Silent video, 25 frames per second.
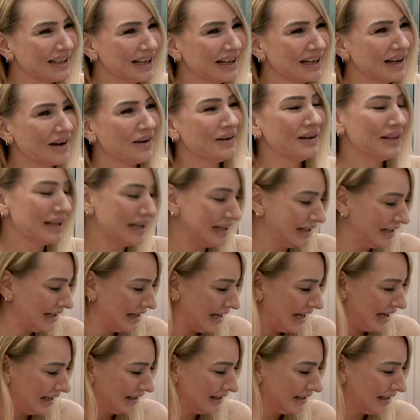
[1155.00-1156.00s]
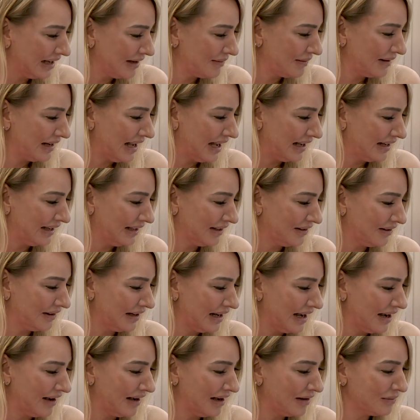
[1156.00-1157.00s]
Yeah, and Clement Attlee got
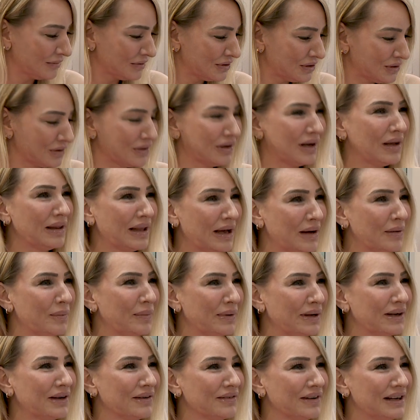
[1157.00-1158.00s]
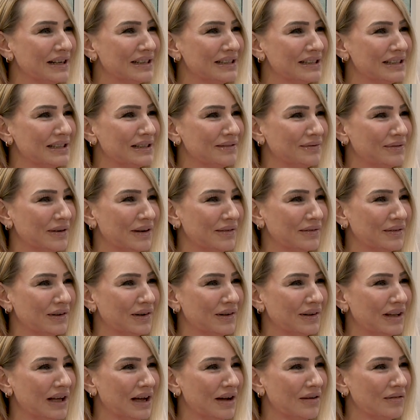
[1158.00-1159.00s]
out. I'm sure that will be corrected if I've
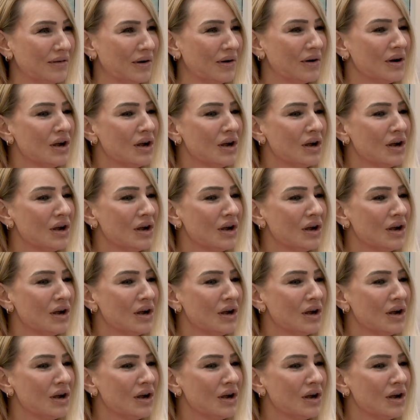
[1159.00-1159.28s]
got that wrong.